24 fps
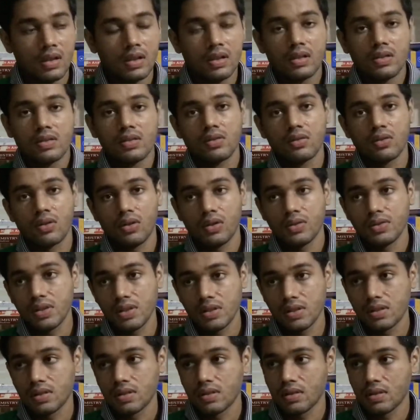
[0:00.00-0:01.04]
So
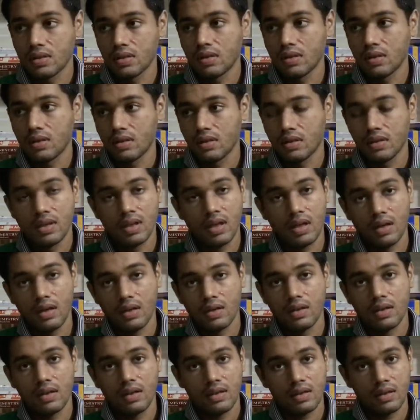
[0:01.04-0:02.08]
causes, there are
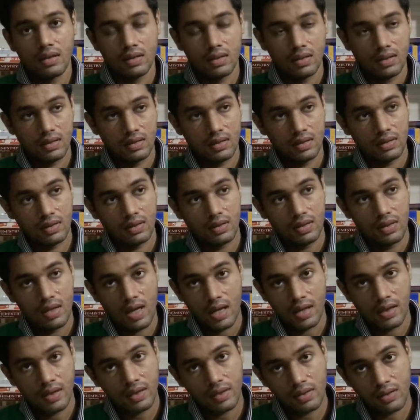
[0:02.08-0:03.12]

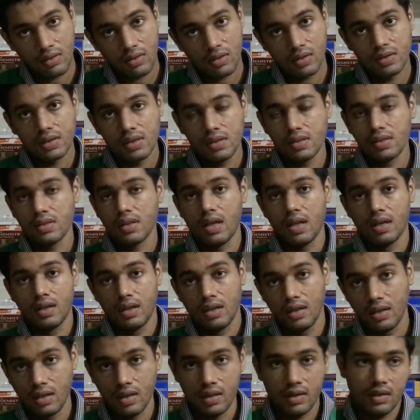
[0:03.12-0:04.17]
direct causes and
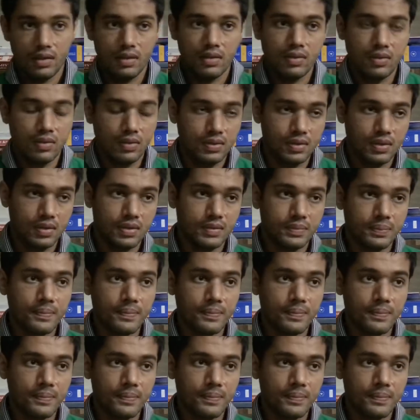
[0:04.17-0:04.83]
indirect causes